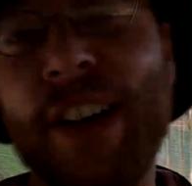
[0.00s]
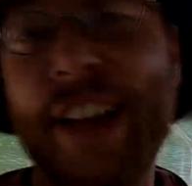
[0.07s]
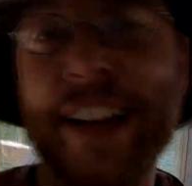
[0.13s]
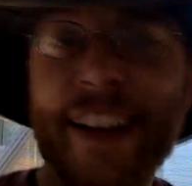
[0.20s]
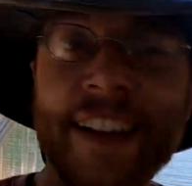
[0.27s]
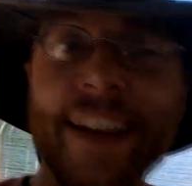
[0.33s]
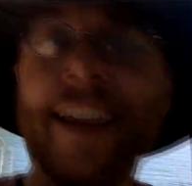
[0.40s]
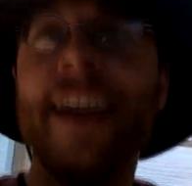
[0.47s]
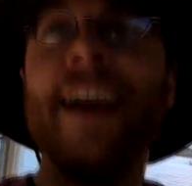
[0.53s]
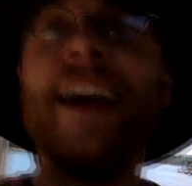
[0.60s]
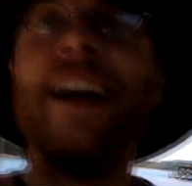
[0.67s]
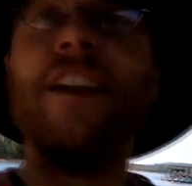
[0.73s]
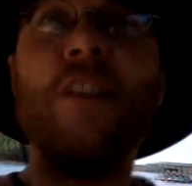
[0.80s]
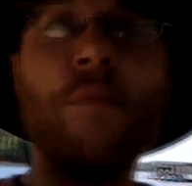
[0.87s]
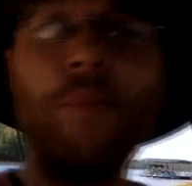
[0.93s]
get it.
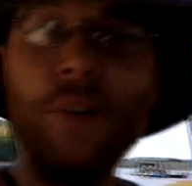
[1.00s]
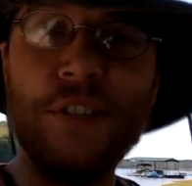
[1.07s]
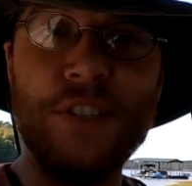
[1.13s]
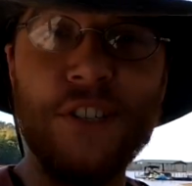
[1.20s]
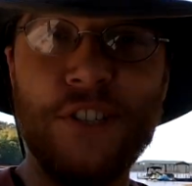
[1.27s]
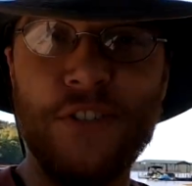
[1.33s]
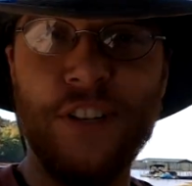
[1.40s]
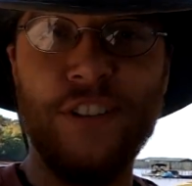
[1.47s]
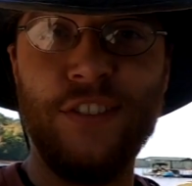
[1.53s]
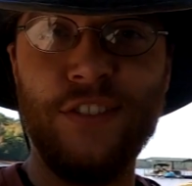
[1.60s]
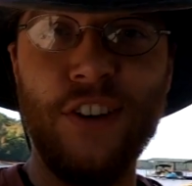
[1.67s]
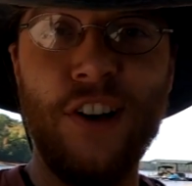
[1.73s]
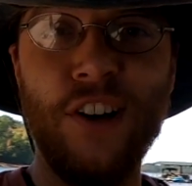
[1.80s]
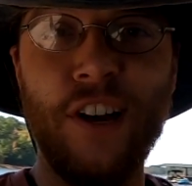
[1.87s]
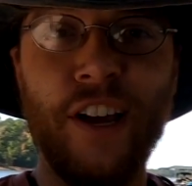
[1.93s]
The bushy tree
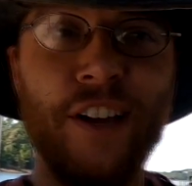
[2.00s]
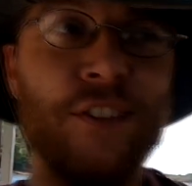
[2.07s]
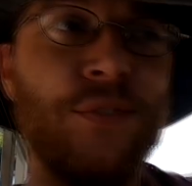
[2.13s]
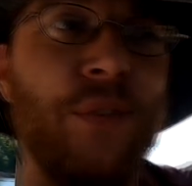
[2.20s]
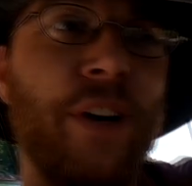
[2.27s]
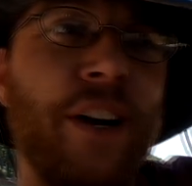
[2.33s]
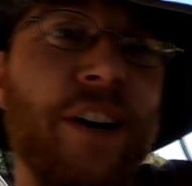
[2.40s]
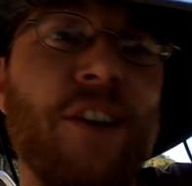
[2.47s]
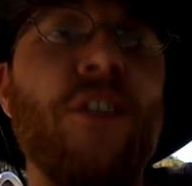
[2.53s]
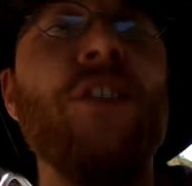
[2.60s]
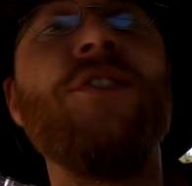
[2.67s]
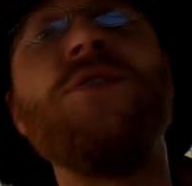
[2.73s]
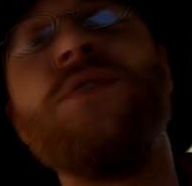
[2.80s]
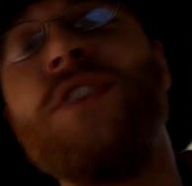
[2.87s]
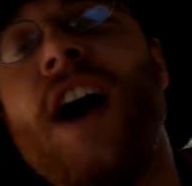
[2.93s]
sunk is we are
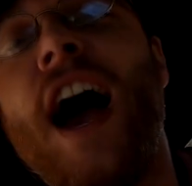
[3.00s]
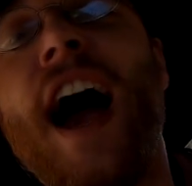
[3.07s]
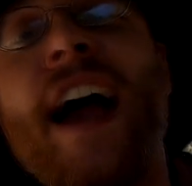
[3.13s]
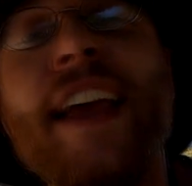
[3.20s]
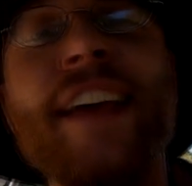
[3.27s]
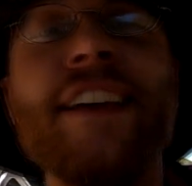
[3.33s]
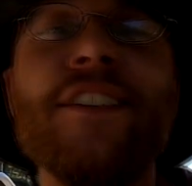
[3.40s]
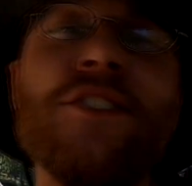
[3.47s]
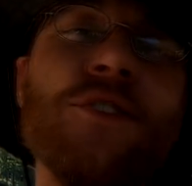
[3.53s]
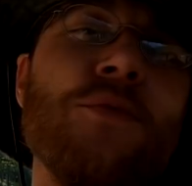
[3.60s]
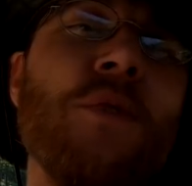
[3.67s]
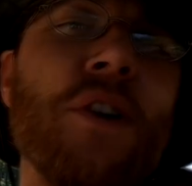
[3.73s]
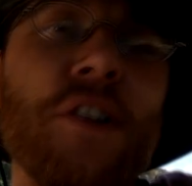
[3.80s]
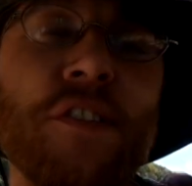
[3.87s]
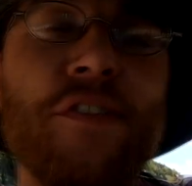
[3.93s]
going to tie it to
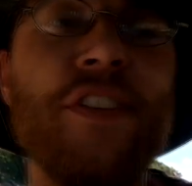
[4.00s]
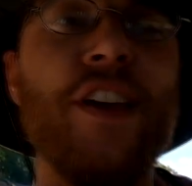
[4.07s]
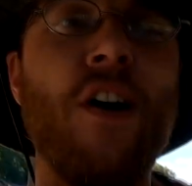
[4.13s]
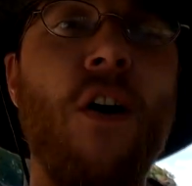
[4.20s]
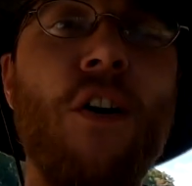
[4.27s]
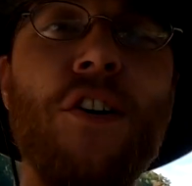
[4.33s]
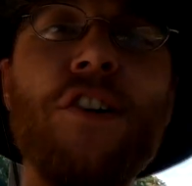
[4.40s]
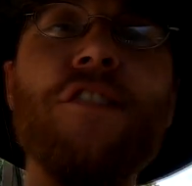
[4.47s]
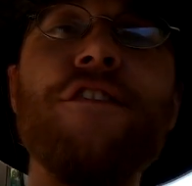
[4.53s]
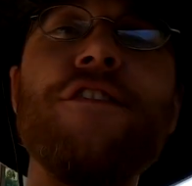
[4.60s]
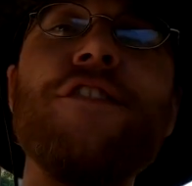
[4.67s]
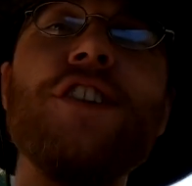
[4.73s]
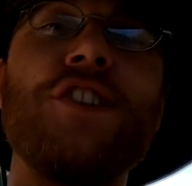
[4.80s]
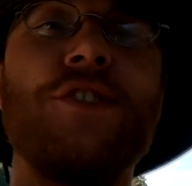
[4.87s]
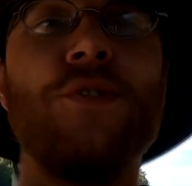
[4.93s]
one of the
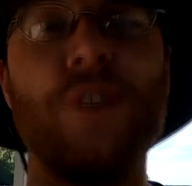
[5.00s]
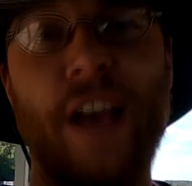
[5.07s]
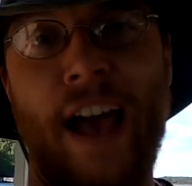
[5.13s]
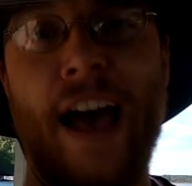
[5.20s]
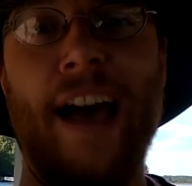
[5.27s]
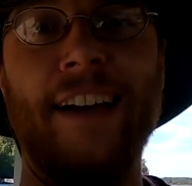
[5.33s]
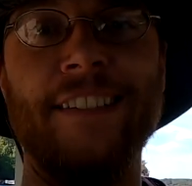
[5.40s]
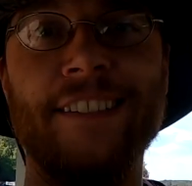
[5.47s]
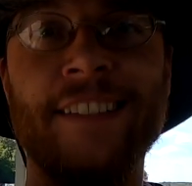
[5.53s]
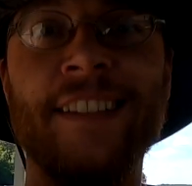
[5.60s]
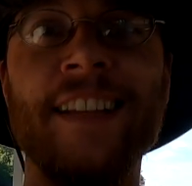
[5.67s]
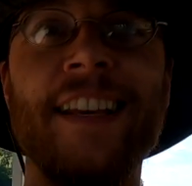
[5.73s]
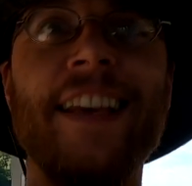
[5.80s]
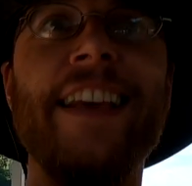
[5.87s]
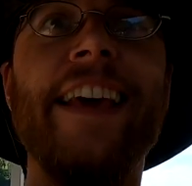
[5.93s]
artificial guys.
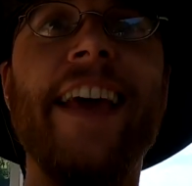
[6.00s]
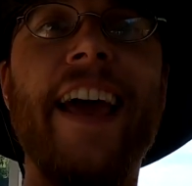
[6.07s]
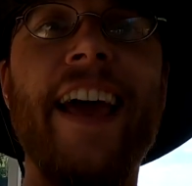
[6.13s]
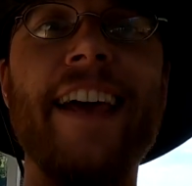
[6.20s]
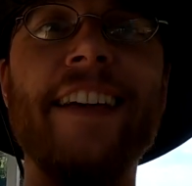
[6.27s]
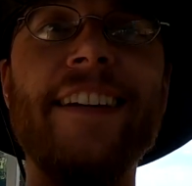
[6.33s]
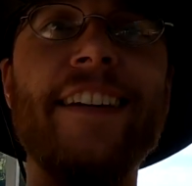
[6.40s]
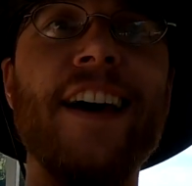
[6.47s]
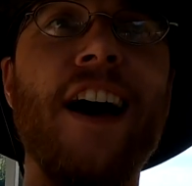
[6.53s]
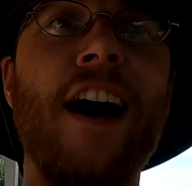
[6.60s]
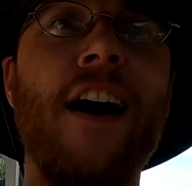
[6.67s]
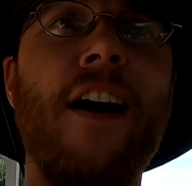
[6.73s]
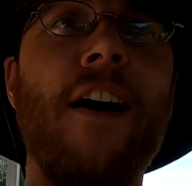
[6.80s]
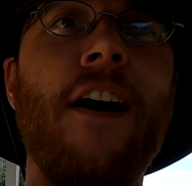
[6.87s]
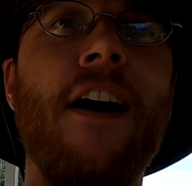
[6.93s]
And
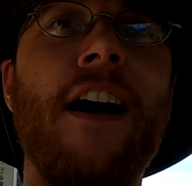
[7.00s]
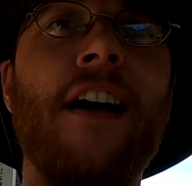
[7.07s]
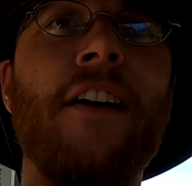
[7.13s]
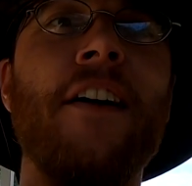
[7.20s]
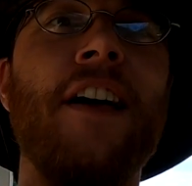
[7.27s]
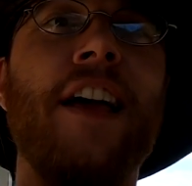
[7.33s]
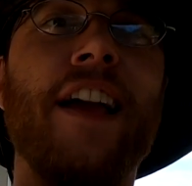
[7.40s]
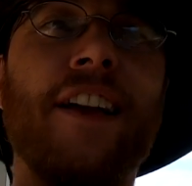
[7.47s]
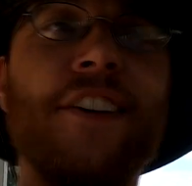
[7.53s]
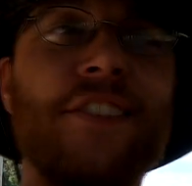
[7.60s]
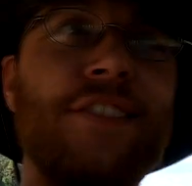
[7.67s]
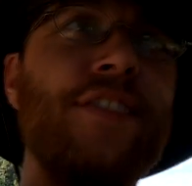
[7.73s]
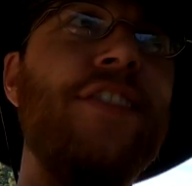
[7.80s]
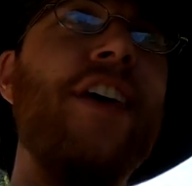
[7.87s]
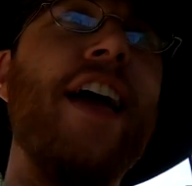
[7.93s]

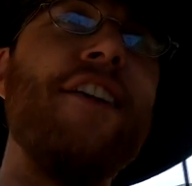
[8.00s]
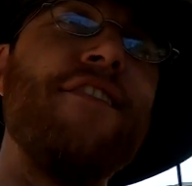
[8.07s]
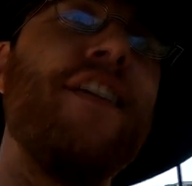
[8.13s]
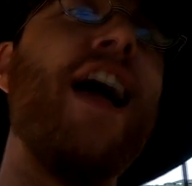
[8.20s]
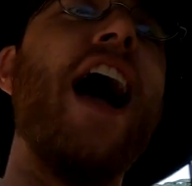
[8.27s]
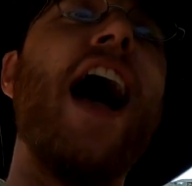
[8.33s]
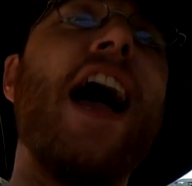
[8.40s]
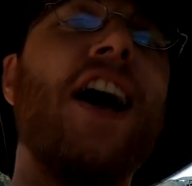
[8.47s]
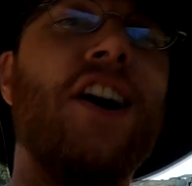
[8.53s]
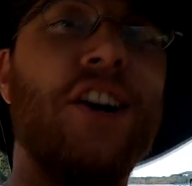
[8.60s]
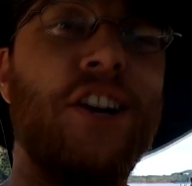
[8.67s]
because they've got